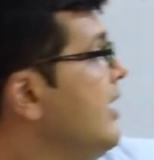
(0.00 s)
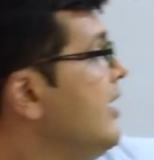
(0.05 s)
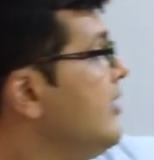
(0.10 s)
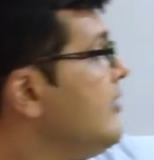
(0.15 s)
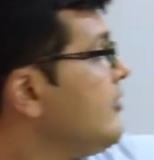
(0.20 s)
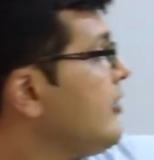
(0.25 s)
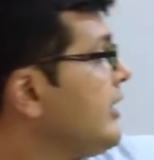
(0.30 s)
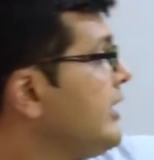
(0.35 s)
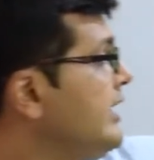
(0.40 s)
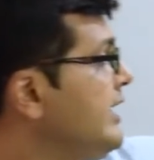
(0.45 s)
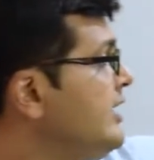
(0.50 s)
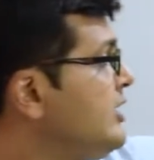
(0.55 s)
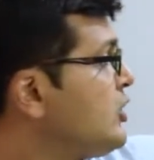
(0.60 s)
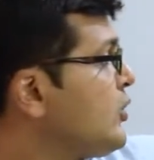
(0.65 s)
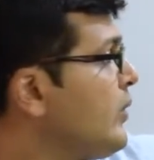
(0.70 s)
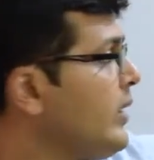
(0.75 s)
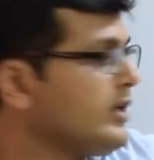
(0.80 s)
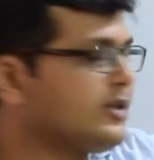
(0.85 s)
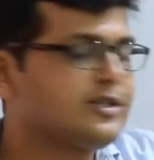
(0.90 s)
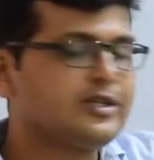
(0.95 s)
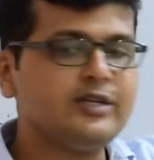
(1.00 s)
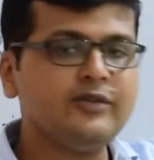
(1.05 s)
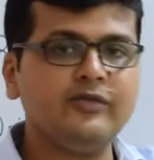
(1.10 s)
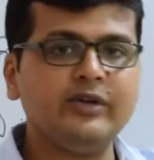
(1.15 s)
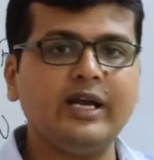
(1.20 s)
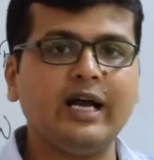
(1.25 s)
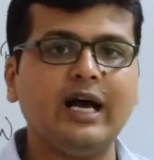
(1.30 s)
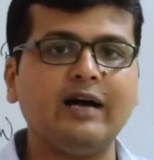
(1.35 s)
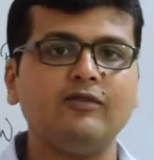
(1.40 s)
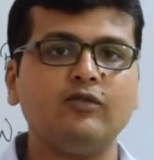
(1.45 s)
for each question we
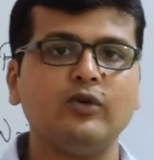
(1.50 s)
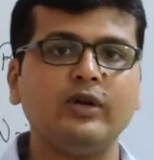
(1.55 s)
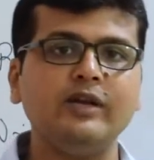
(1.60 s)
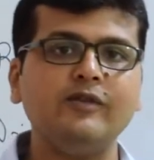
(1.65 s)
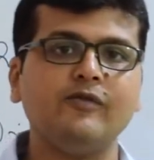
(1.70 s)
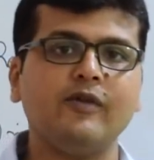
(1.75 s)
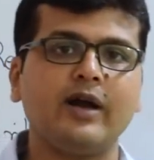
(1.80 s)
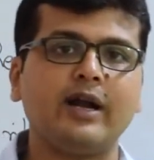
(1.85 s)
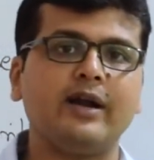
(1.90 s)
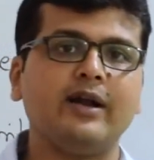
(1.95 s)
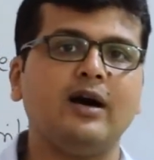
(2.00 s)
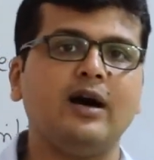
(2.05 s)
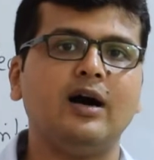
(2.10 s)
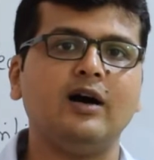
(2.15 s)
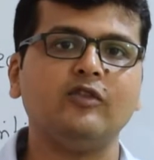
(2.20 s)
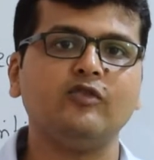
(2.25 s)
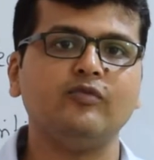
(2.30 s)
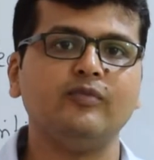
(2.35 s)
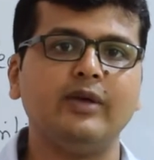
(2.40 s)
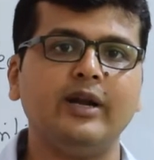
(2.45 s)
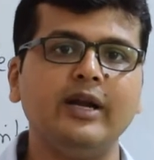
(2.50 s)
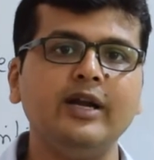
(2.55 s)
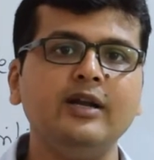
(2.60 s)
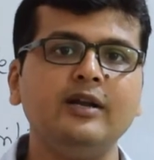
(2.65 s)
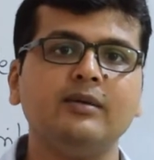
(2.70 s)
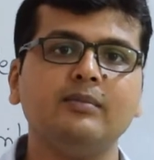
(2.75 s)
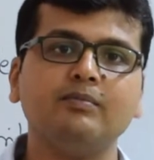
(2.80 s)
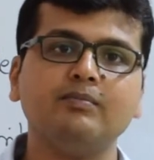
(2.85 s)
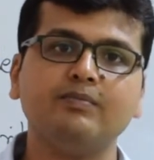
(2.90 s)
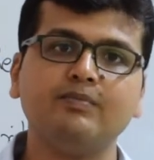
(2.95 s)
have only 1.5 minutes
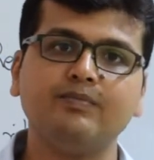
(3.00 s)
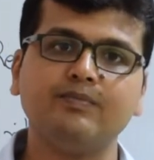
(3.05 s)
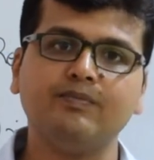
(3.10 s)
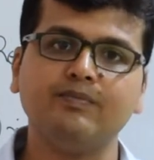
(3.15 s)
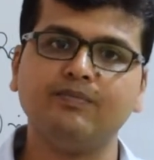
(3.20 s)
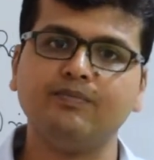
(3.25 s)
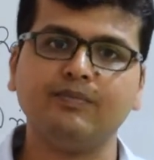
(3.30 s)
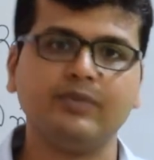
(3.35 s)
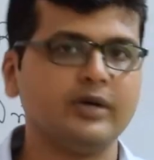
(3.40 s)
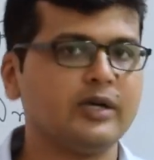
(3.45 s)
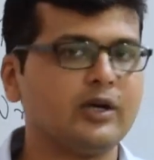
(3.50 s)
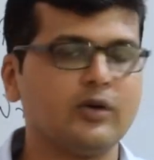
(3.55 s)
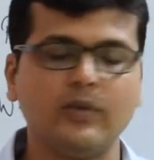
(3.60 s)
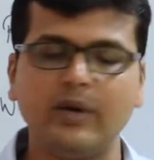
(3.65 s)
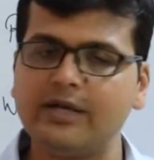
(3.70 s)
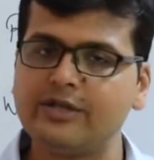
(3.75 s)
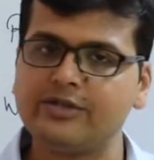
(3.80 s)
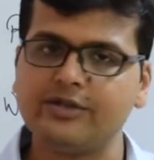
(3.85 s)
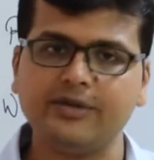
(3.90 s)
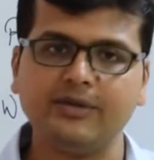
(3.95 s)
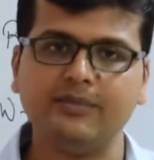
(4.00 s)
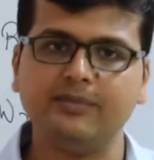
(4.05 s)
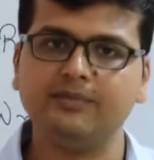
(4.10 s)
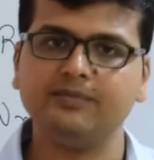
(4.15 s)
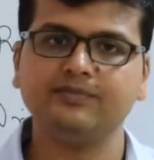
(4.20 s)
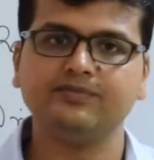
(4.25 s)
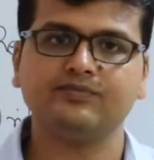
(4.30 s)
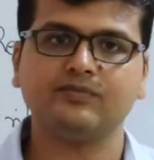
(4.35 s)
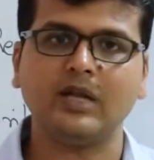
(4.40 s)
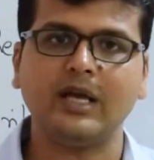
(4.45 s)
per question.
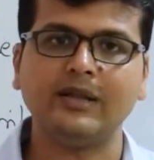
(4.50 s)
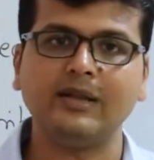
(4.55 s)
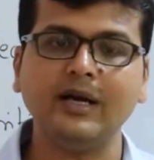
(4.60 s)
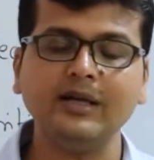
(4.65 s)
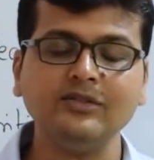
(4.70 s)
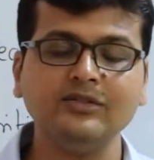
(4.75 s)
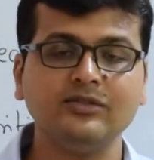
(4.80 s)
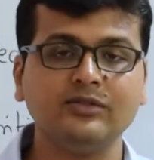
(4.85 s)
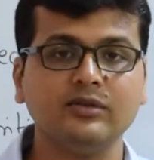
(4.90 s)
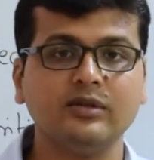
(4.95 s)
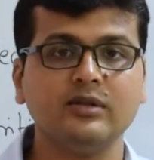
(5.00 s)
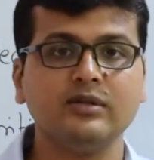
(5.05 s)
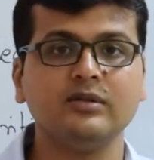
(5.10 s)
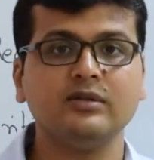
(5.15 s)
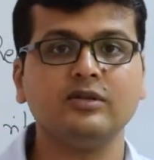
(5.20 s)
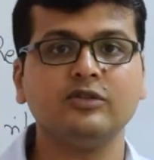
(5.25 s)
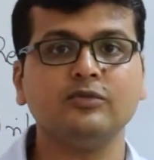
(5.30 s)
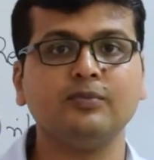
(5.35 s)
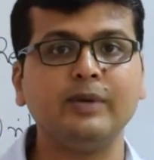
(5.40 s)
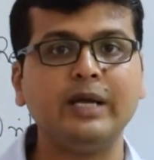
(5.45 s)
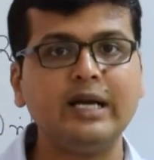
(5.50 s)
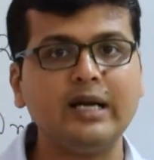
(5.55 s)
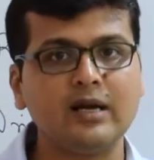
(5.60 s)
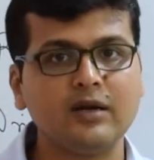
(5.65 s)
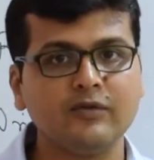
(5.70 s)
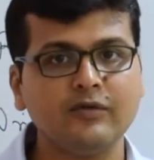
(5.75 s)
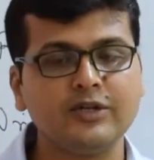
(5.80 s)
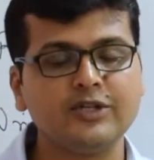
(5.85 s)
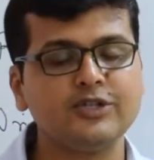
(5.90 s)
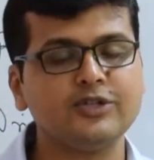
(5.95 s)
And thus, the speed at
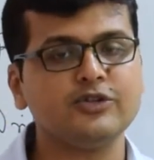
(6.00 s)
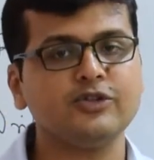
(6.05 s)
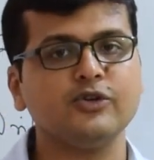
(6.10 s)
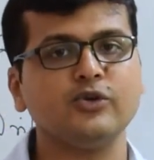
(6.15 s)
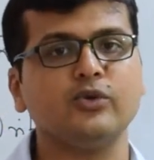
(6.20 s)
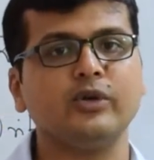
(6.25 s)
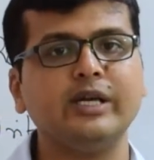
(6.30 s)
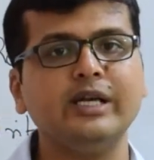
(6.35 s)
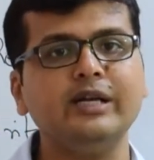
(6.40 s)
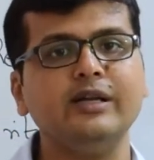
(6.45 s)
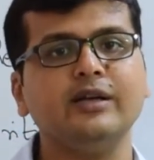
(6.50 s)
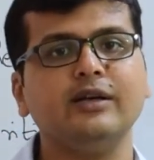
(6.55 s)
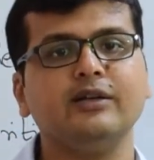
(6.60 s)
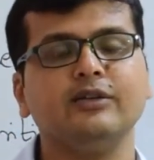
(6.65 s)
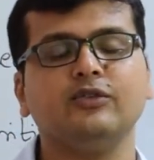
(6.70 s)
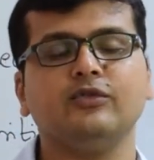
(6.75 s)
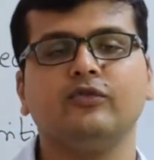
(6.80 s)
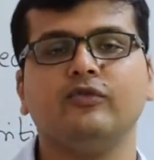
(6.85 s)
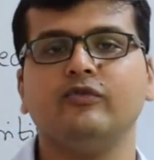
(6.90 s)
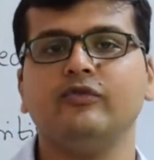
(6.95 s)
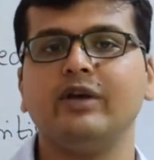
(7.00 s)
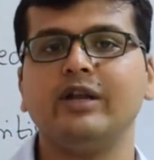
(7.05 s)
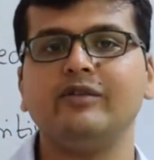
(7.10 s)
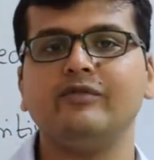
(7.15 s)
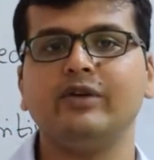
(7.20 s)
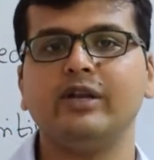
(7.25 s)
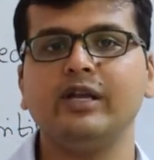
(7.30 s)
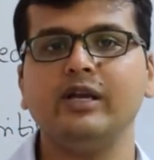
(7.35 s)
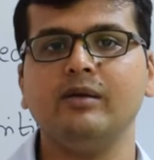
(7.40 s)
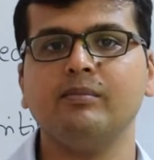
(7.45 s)
which you read is very,
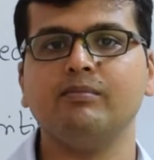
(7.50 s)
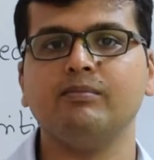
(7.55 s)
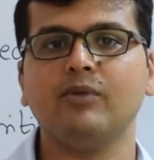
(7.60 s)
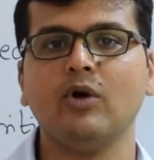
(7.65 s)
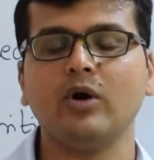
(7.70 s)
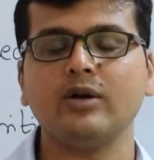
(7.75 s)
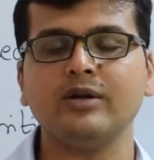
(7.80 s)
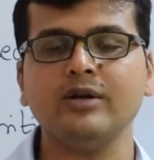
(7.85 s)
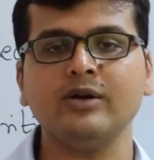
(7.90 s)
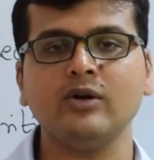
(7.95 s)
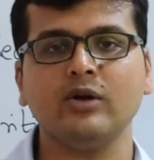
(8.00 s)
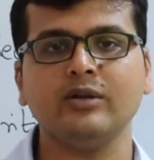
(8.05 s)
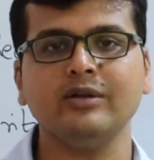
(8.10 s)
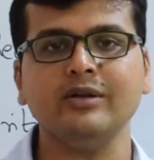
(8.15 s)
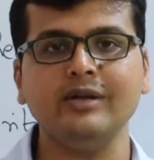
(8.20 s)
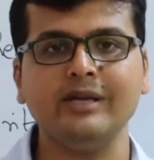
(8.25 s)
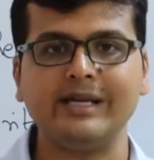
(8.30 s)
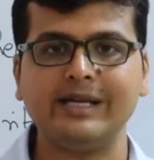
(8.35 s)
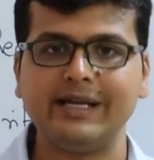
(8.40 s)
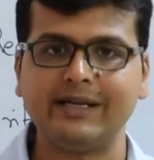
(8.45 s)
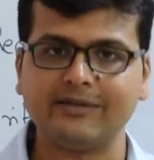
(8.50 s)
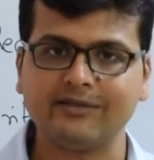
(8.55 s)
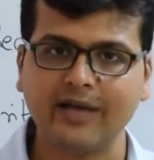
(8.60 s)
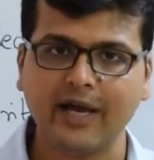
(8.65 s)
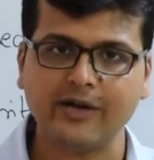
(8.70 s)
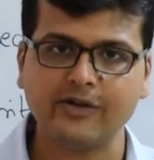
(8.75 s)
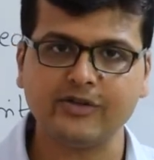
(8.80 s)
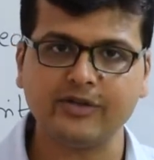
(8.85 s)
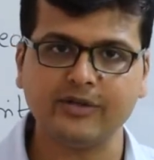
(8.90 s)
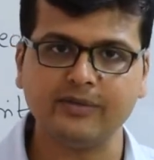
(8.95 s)
very important on the reading
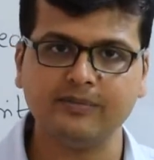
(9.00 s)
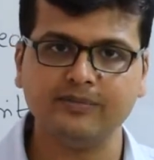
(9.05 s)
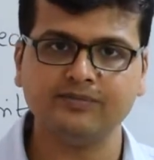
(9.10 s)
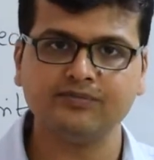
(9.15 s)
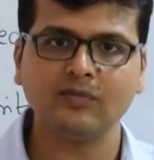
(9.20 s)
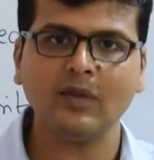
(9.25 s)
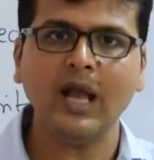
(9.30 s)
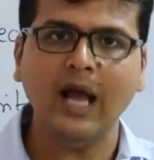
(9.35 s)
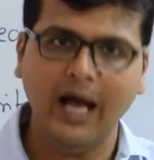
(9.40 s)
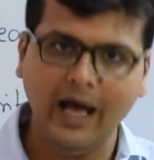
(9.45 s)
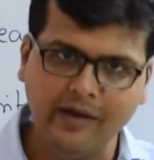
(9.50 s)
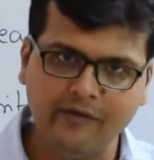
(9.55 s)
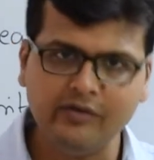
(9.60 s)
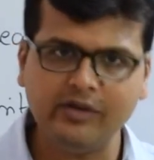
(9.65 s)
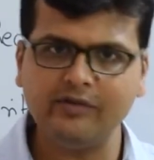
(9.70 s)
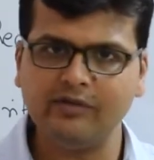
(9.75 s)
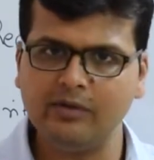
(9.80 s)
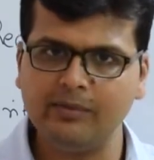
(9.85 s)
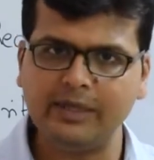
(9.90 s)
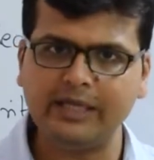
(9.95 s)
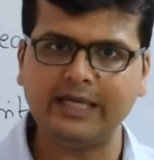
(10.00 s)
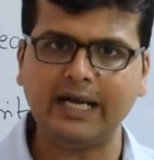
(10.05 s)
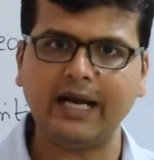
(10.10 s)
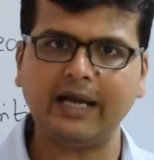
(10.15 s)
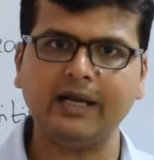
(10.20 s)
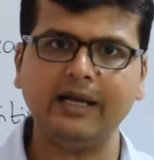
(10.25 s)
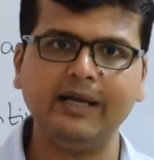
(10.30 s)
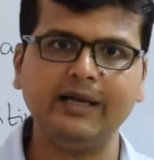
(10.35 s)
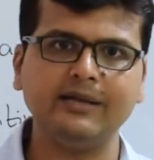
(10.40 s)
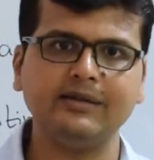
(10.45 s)
section. And we will be
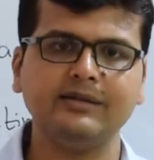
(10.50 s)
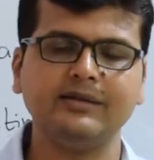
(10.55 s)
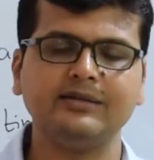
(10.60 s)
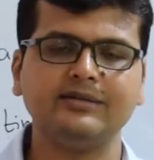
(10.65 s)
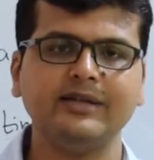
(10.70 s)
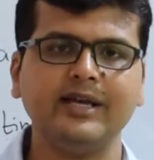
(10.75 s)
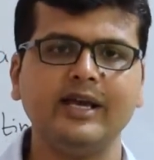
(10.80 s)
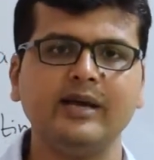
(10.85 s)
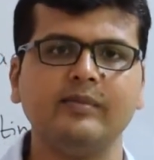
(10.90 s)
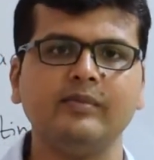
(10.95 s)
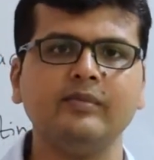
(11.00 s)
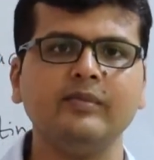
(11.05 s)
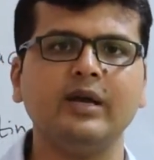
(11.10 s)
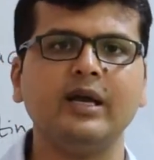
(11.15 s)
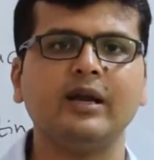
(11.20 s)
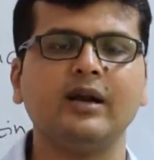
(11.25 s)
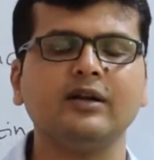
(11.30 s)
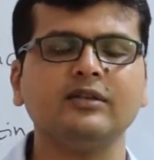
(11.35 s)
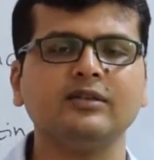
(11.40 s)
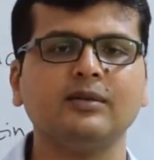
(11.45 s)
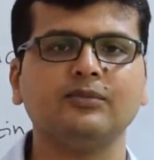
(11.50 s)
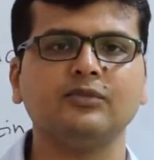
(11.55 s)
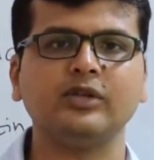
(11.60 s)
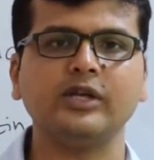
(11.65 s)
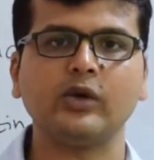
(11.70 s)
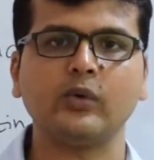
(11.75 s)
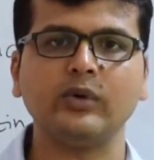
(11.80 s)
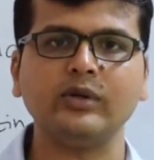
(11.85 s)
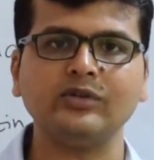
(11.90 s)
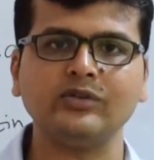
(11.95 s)
tackling the same in our
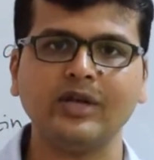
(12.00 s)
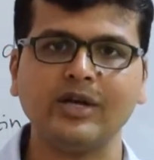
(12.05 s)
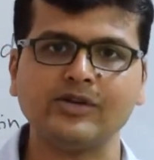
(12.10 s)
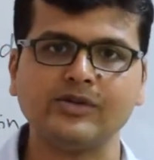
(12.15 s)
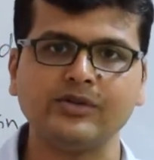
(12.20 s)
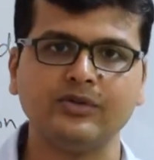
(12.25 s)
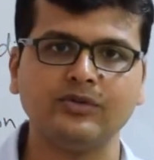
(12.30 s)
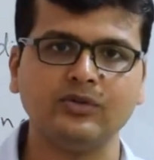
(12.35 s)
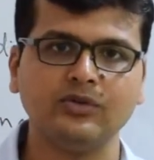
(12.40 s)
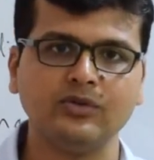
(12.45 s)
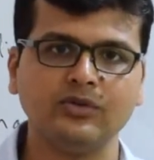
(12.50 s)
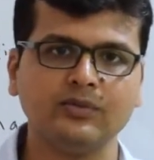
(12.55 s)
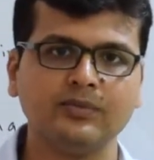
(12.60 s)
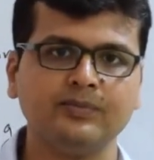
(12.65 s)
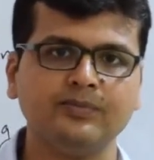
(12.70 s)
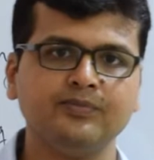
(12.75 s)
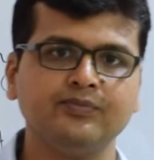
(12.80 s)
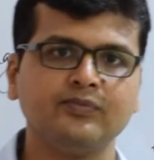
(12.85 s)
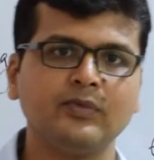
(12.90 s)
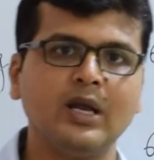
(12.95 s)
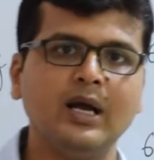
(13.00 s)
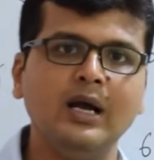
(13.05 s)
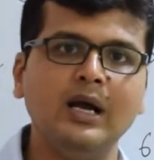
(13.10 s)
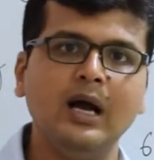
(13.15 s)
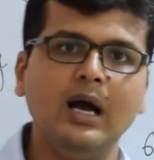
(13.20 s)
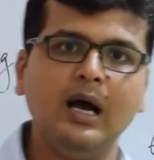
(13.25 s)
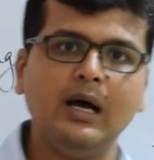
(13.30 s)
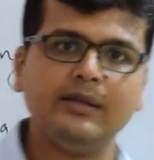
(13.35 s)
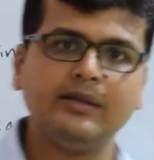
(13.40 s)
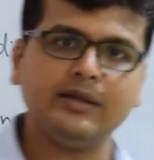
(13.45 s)
subsequent sessions.
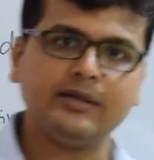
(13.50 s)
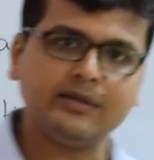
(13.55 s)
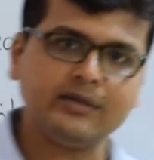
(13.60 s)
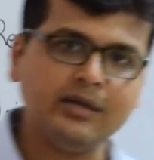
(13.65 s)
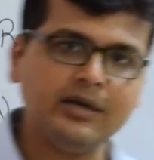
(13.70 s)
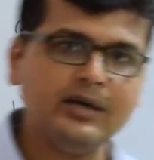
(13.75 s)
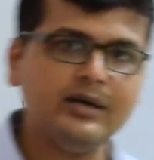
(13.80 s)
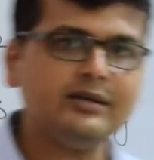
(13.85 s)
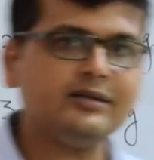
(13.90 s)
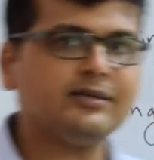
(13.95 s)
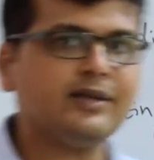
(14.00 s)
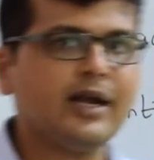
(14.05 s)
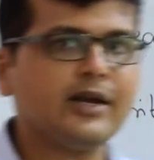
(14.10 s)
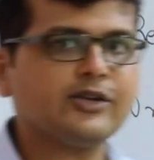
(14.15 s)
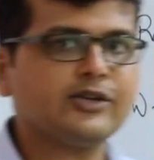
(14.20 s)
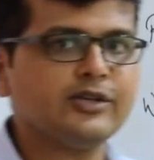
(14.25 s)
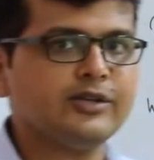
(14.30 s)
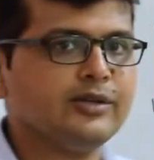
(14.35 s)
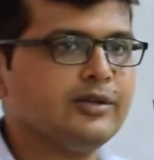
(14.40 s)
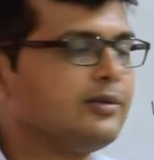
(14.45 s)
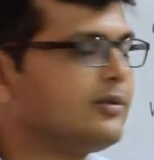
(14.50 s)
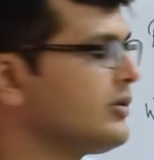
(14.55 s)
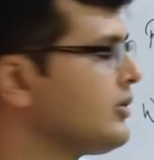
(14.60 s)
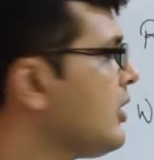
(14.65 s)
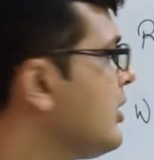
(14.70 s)
The third section